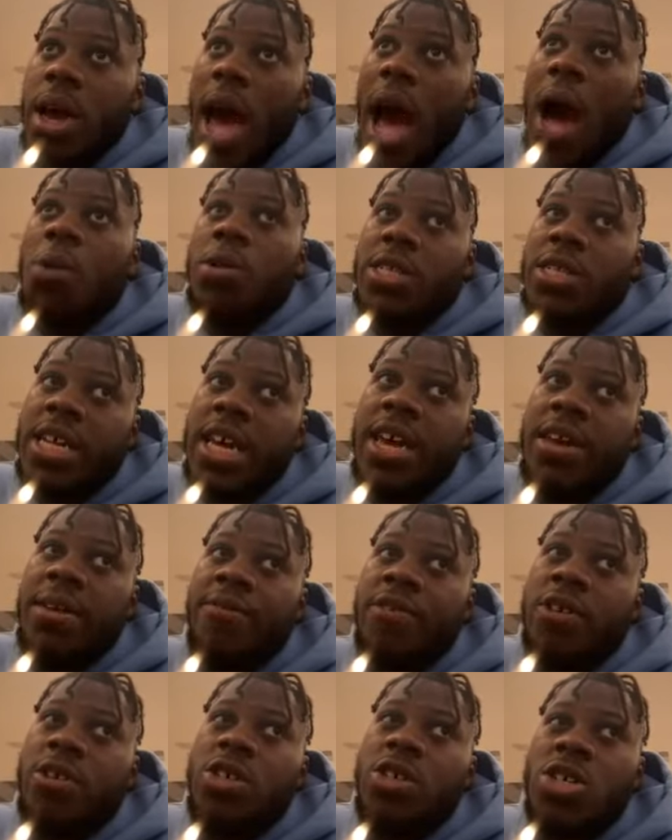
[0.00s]
I would say
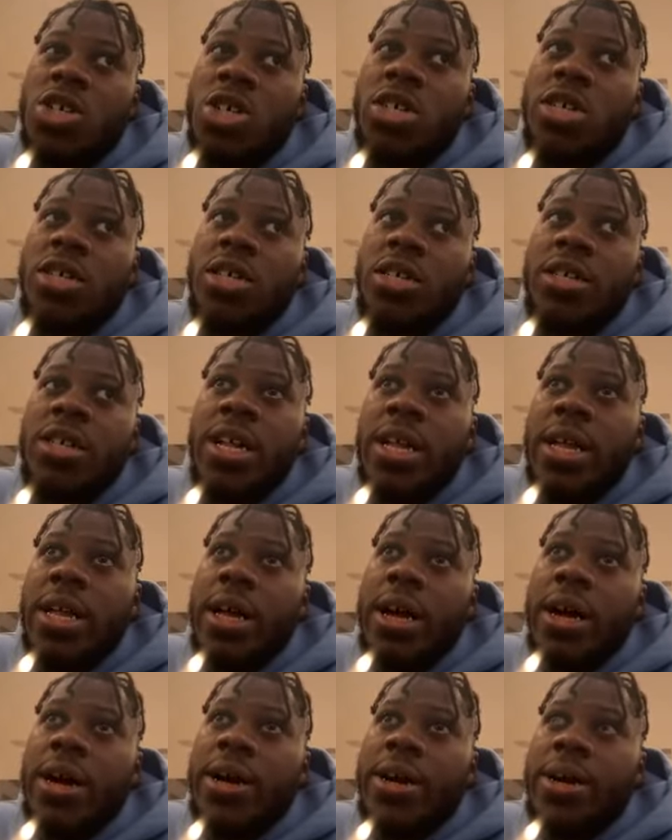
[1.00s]
for sure,
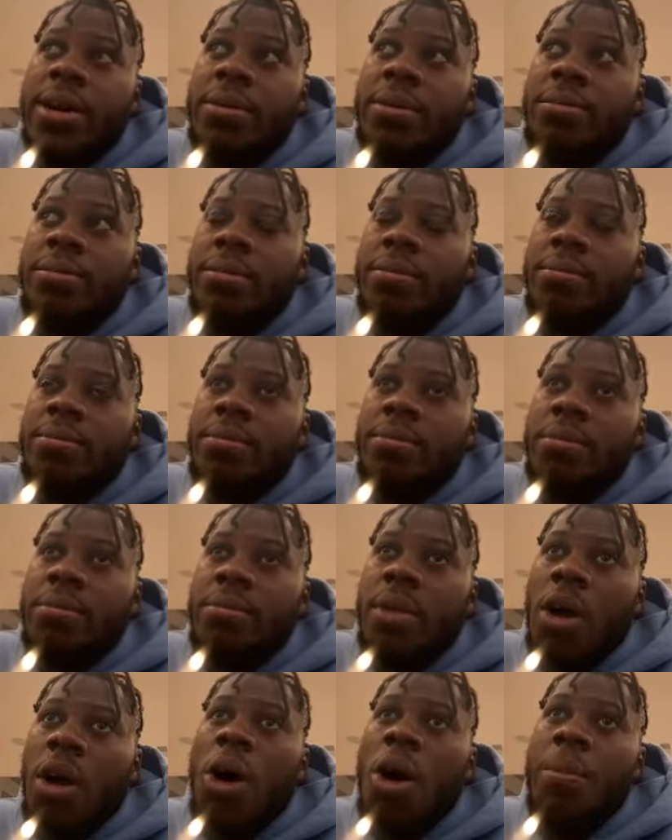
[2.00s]

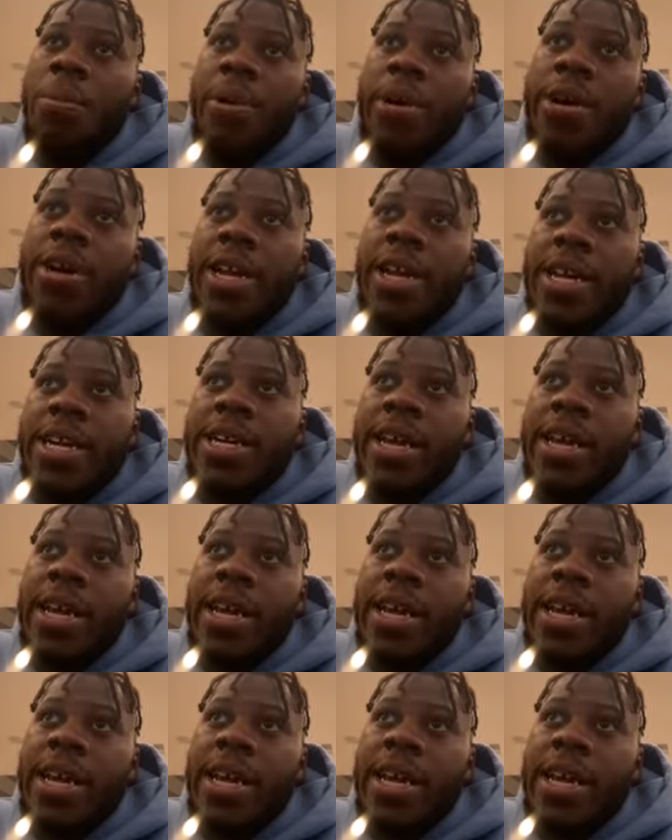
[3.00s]
Auburn